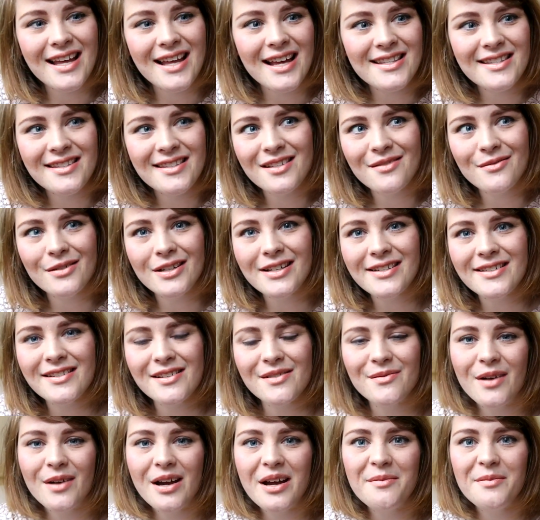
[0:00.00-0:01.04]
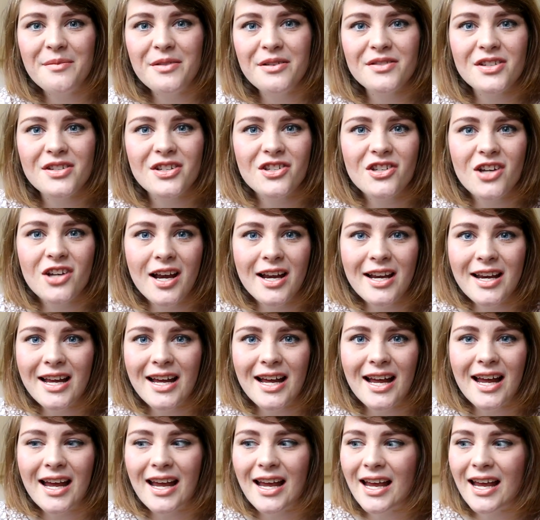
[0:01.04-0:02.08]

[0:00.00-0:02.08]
that's the reason why I moved to China